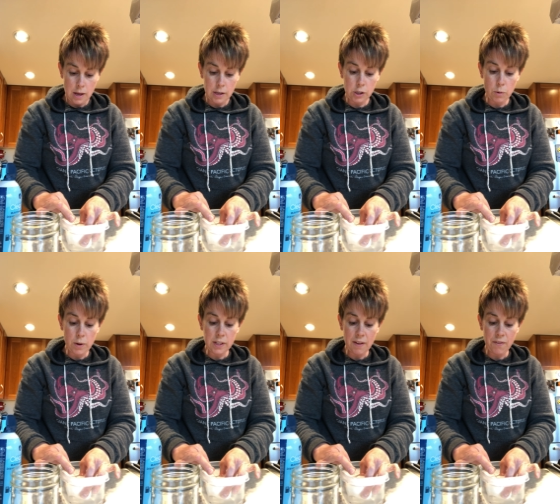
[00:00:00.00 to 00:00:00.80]
And so
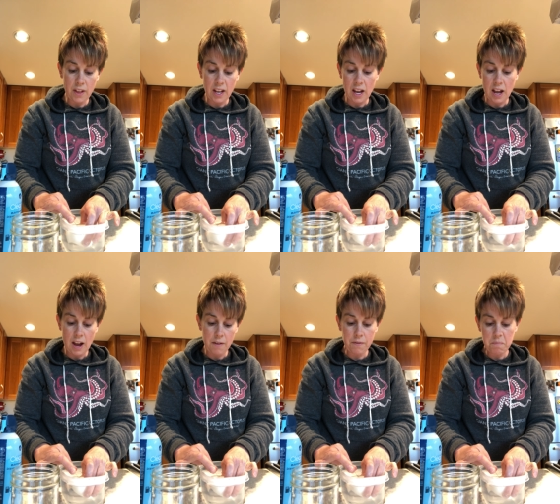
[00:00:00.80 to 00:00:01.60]
once I feel like I
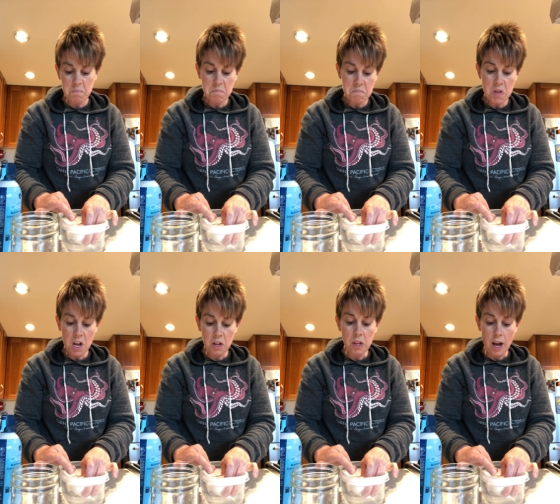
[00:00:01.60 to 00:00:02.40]
have,
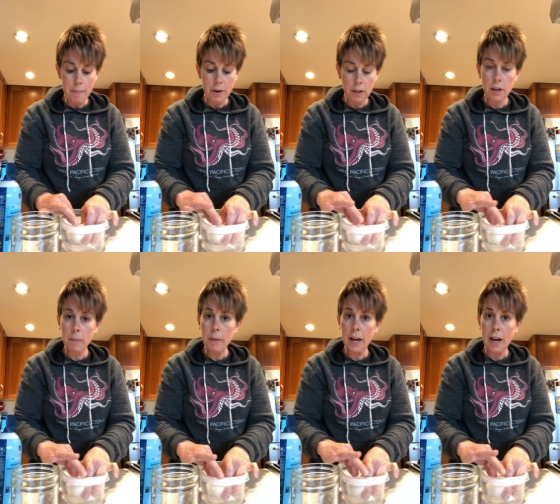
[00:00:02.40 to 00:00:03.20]
not a lot, but a little
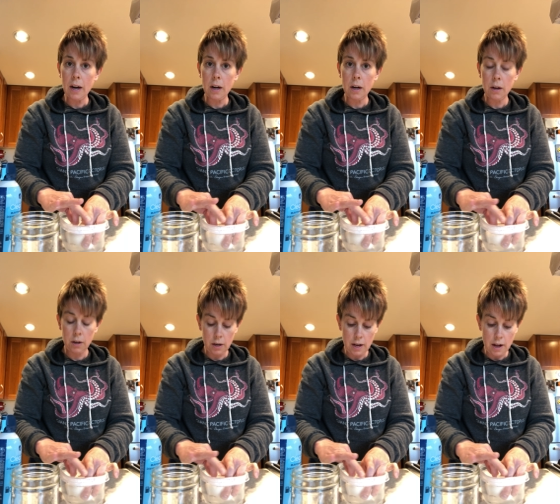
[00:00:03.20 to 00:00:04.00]
bit of air,
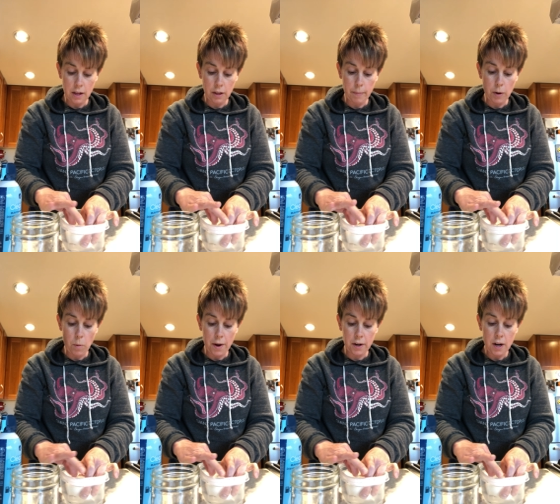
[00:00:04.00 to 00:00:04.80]
or a little bit of
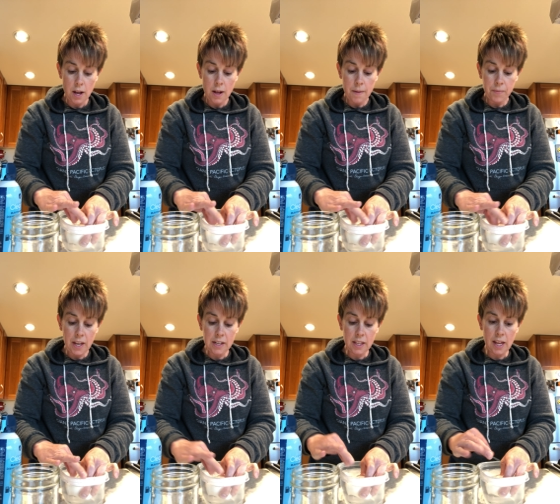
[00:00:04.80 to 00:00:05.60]
water
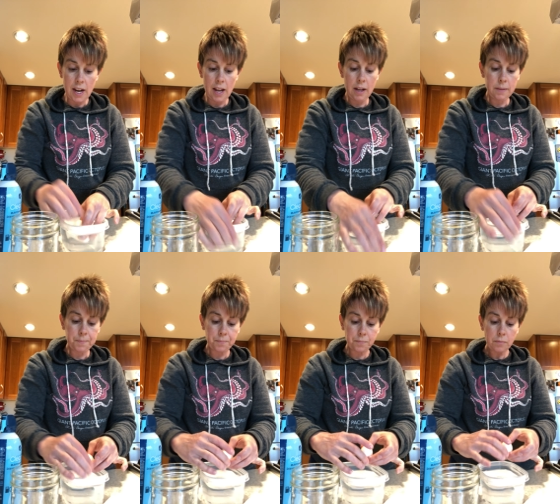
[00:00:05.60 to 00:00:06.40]
into that egg,
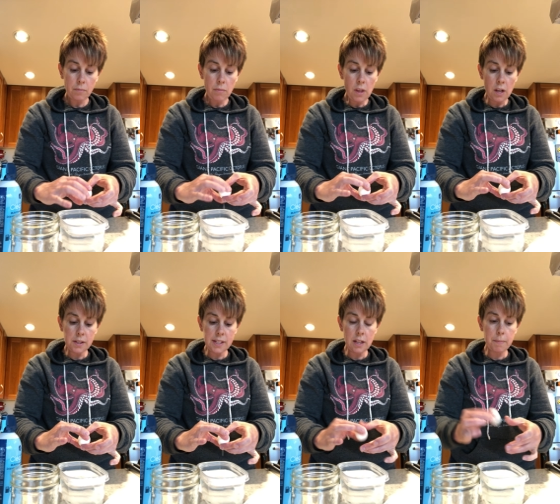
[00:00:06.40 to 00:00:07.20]
I'll
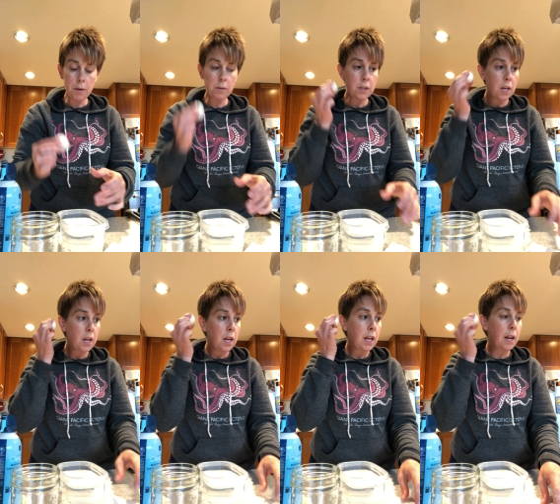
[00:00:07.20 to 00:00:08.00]
seal up those,
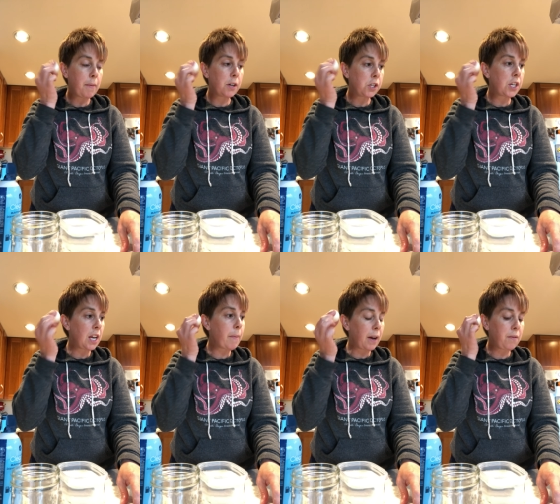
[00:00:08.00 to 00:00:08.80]
and I'm gonna just shake
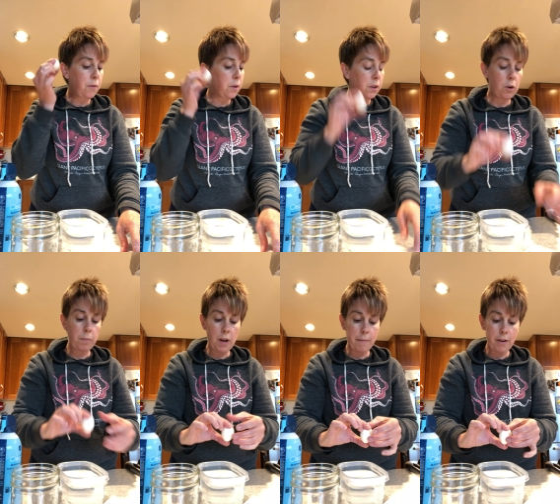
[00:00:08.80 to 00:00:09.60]
it back and forth. Nope,
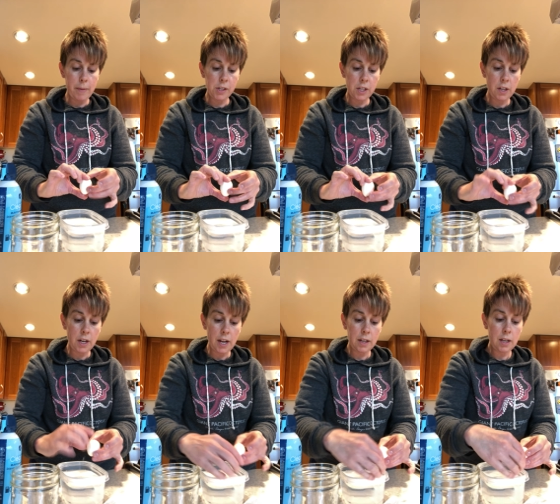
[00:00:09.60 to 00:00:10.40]
not very much in there
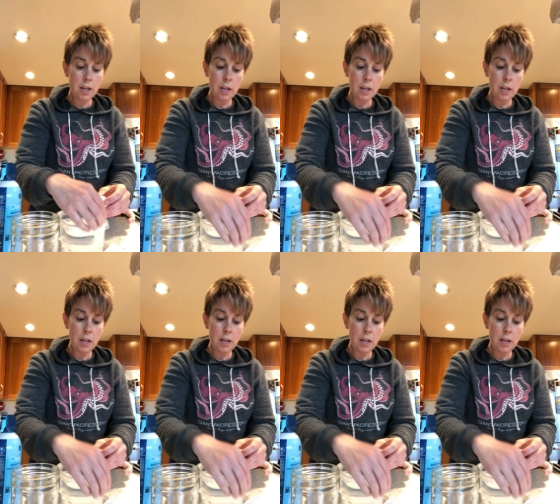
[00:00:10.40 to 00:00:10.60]
yet.